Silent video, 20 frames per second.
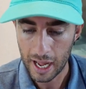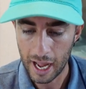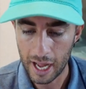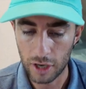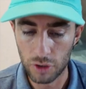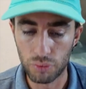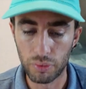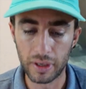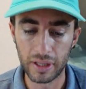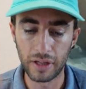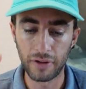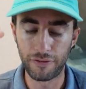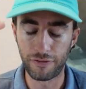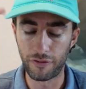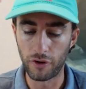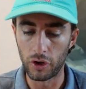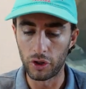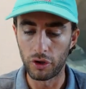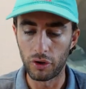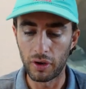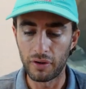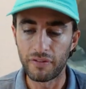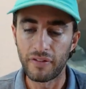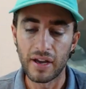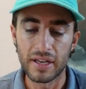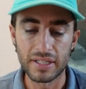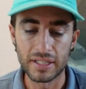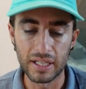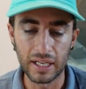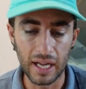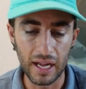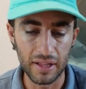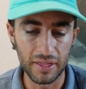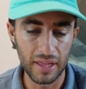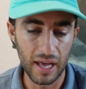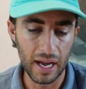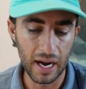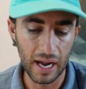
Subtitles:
and really further investigate that